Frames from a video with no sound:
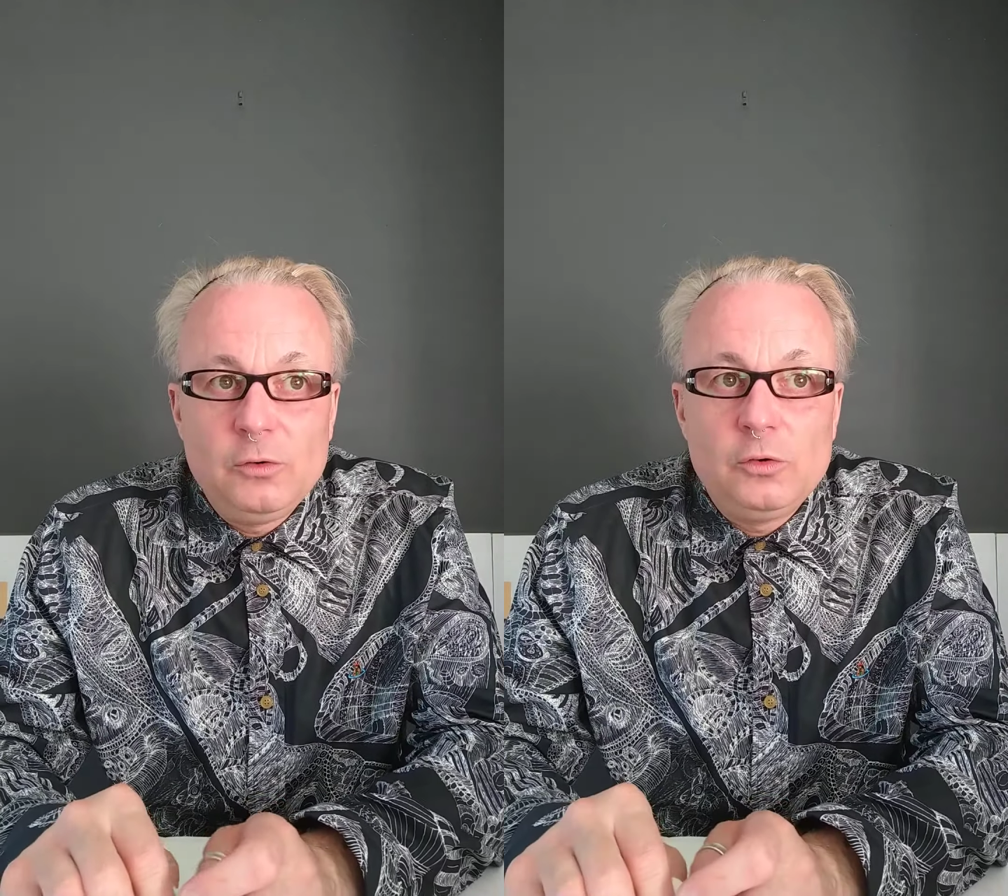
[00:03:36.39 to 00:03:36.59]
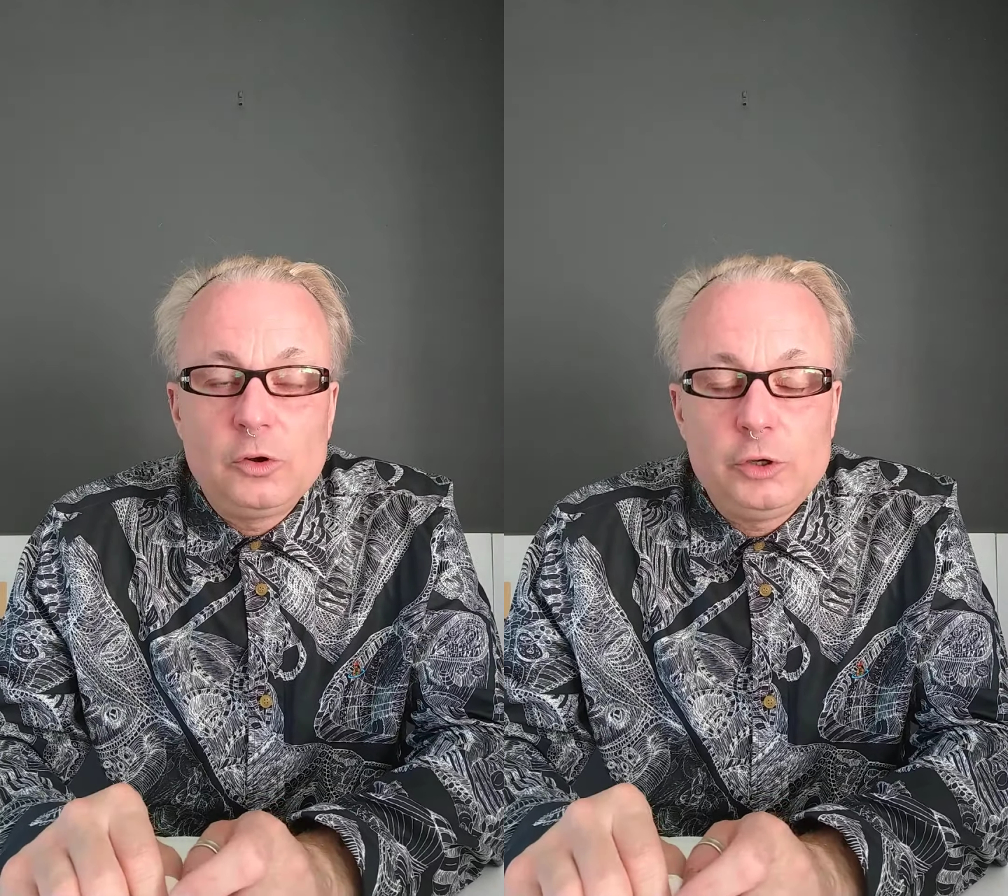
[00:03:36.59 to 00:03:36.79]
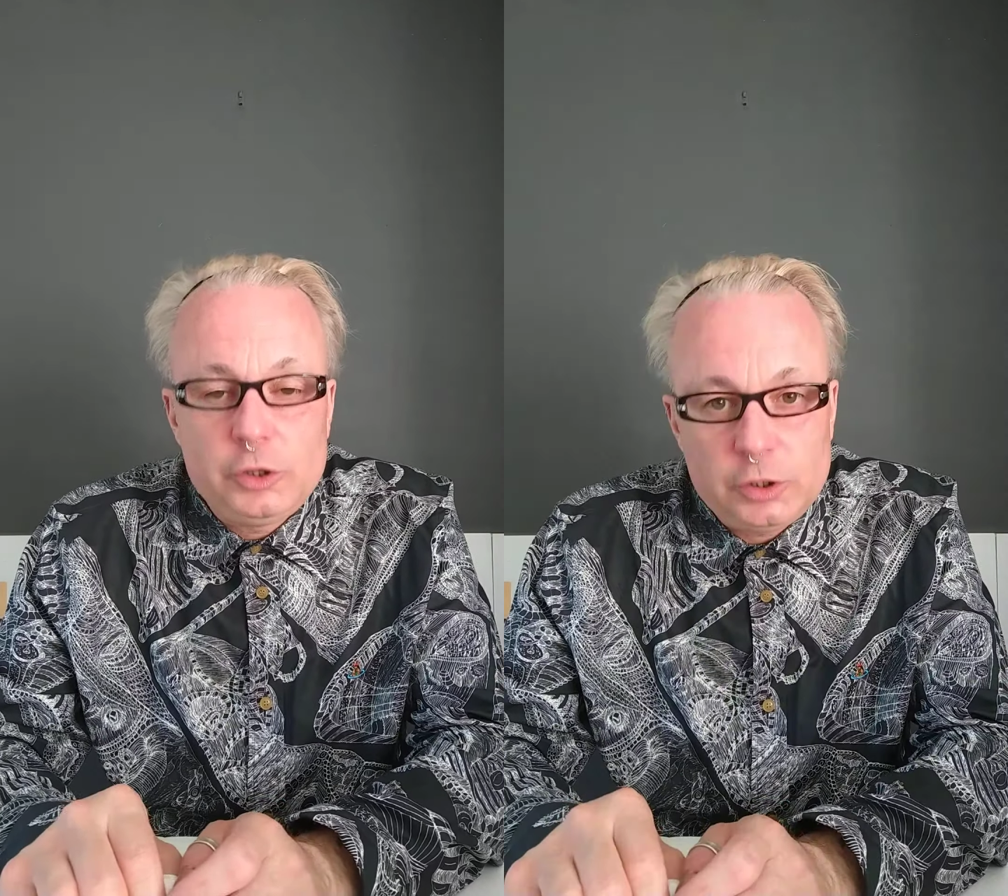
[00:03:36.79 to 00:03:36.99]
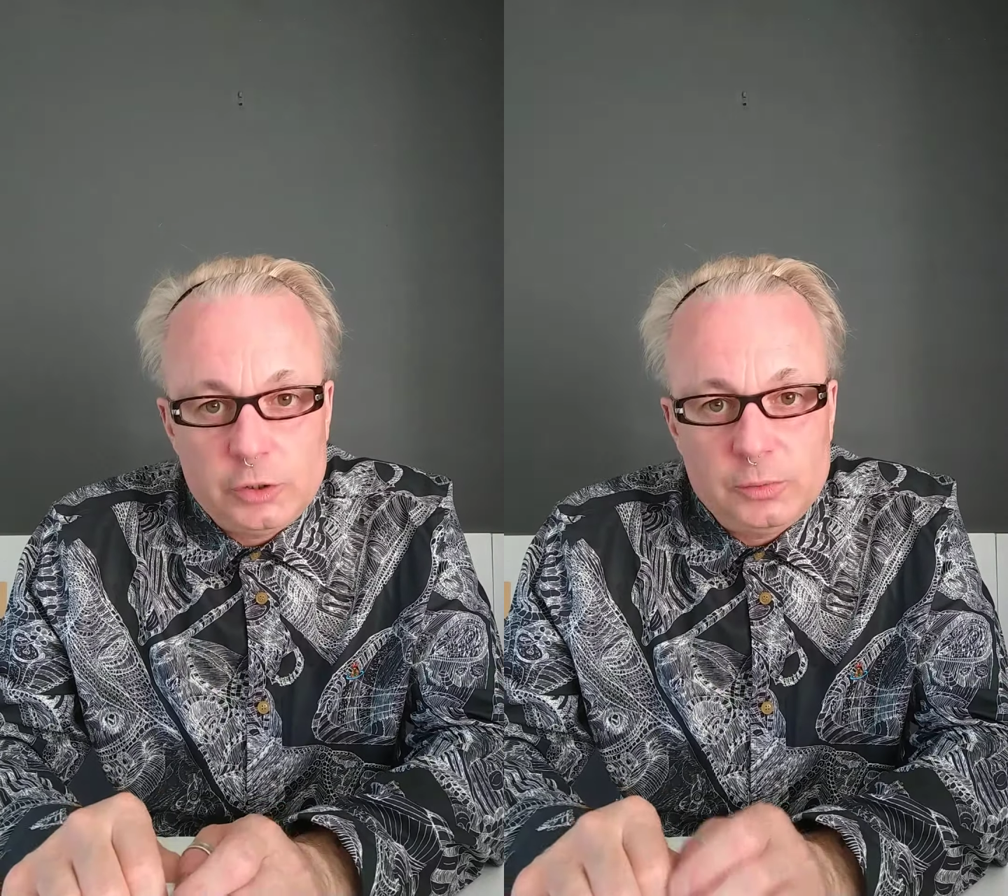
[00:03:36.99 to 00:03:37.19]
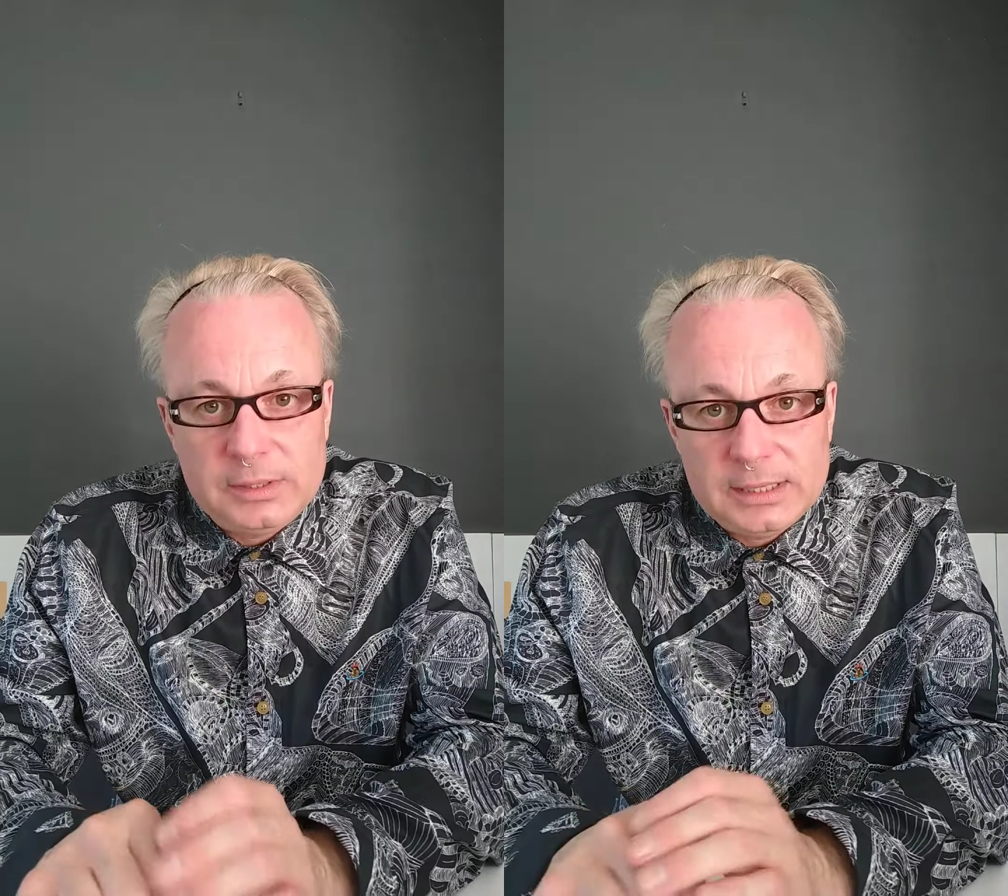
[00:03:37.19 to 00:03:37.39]
or could
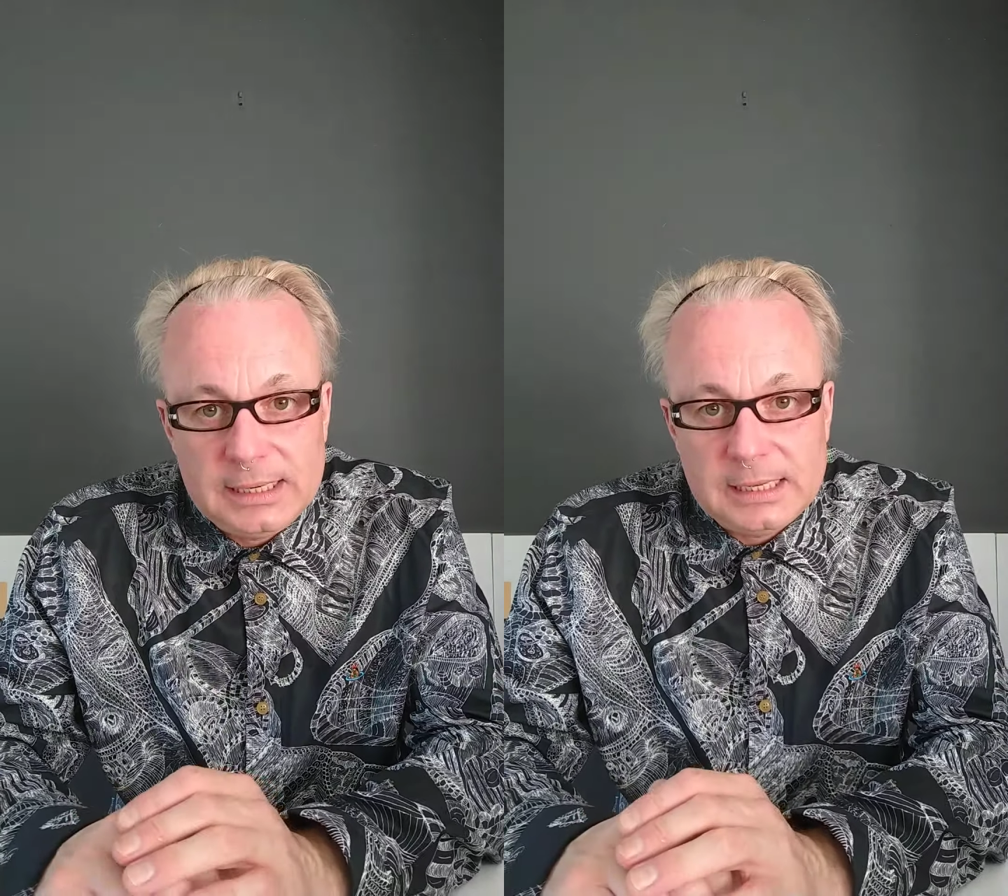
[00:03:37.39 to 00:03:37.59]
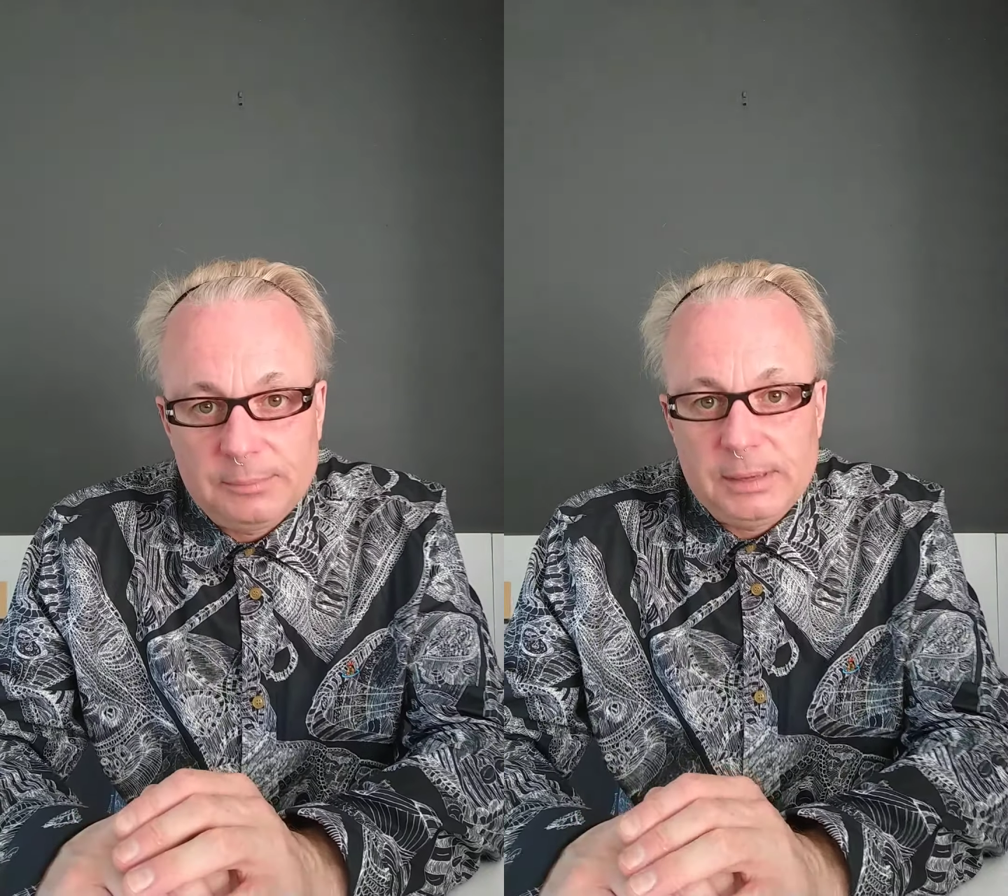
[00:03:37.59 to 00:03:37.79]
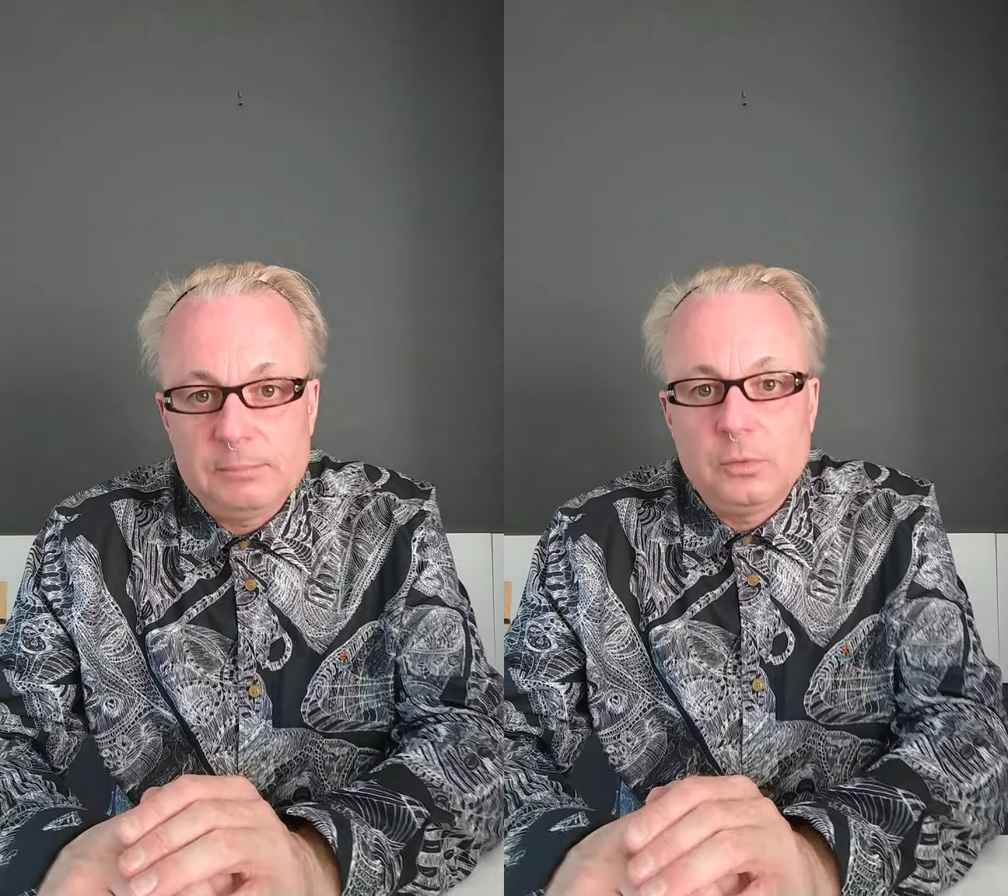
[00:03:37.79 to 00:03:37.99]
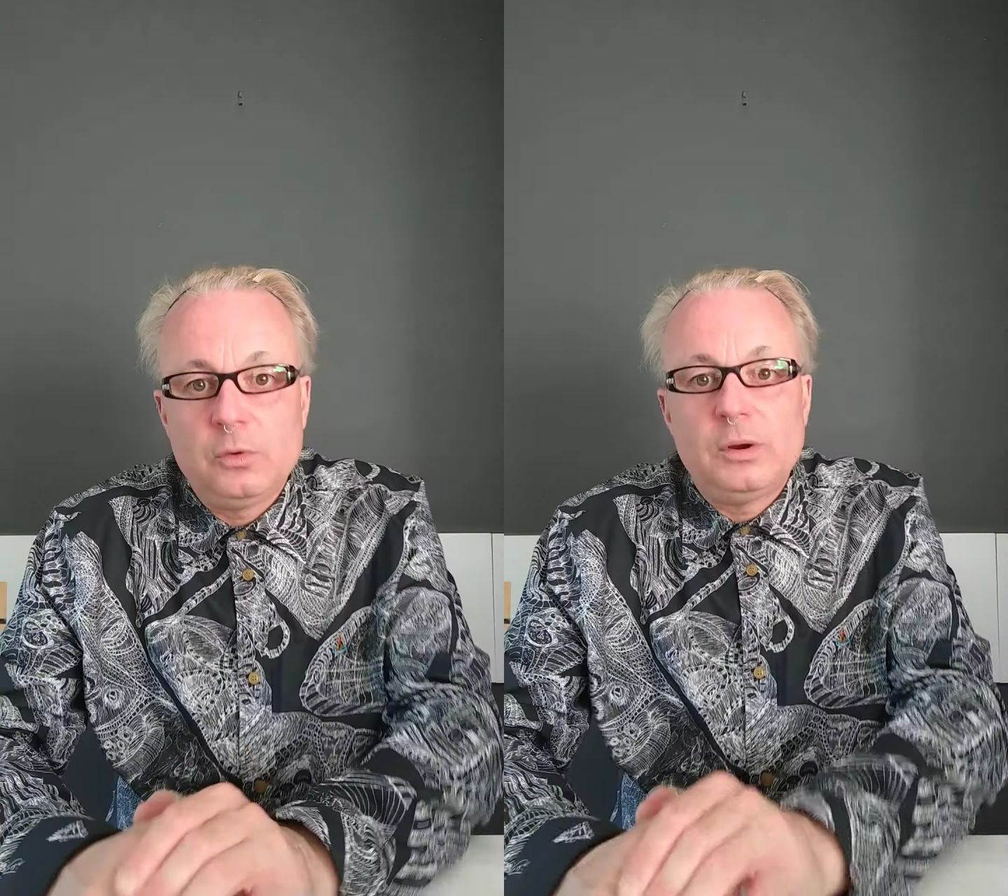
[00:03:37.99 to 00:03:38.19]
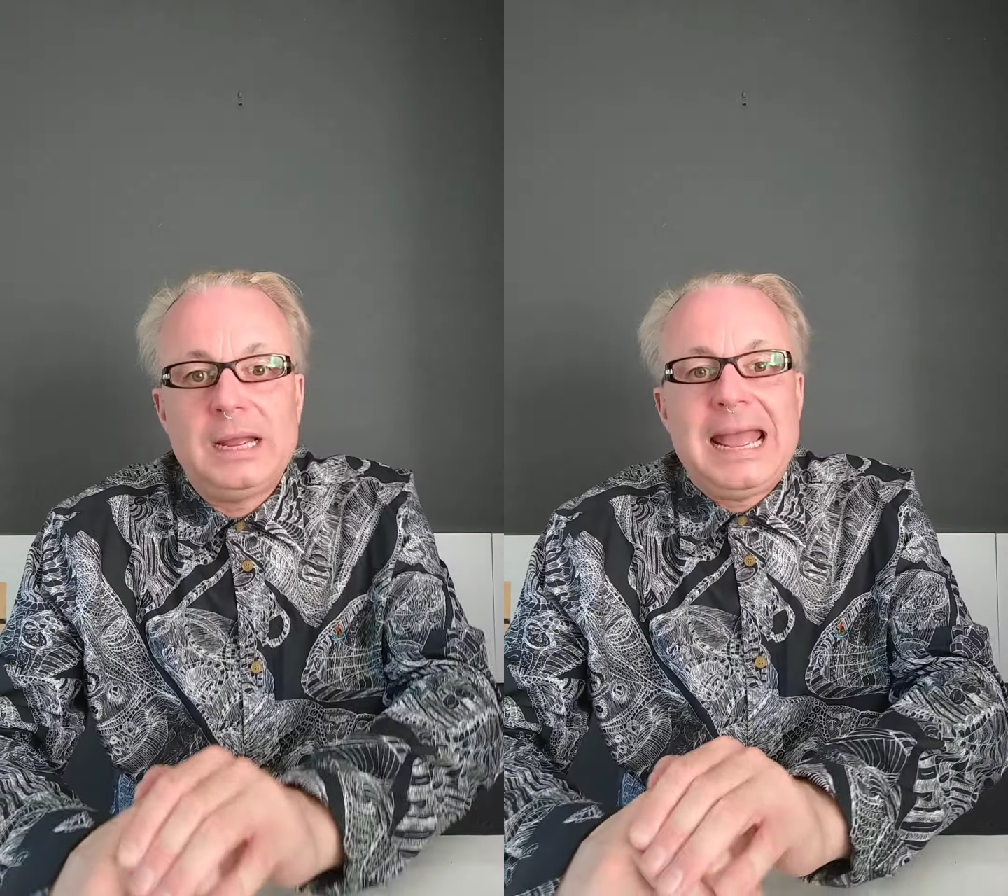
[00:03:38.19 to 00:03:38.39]
do with a little bit
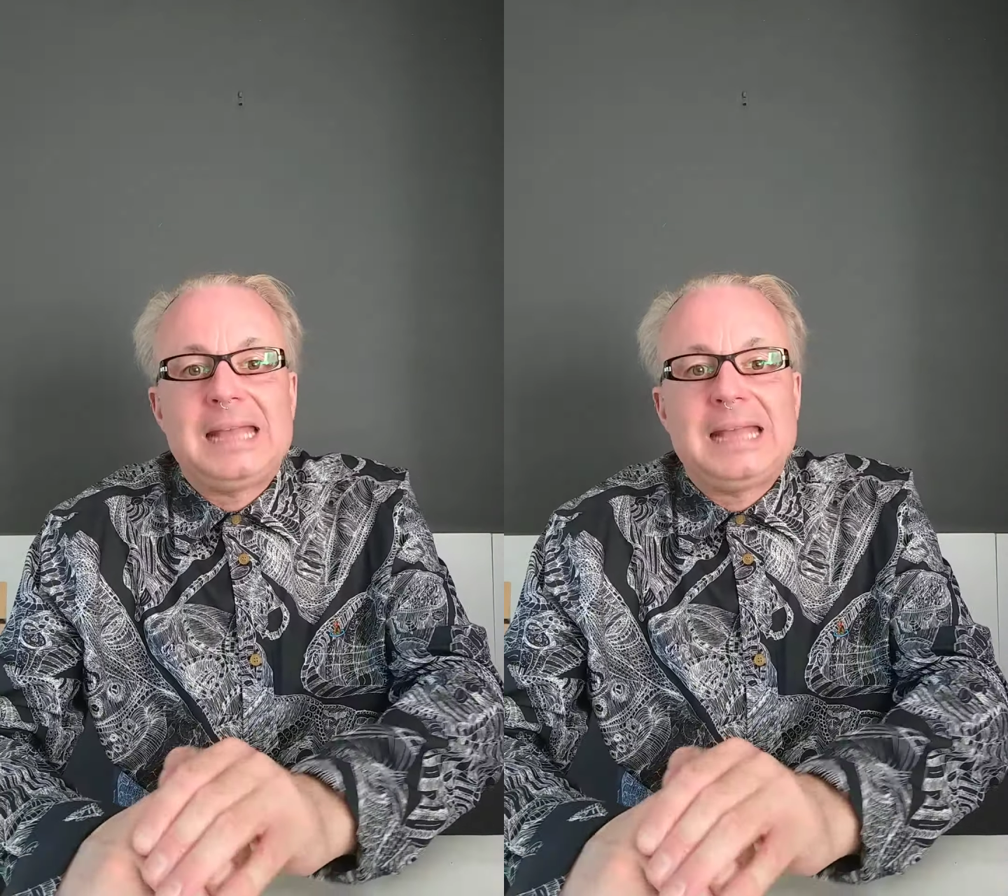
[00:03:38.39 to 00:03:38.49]
more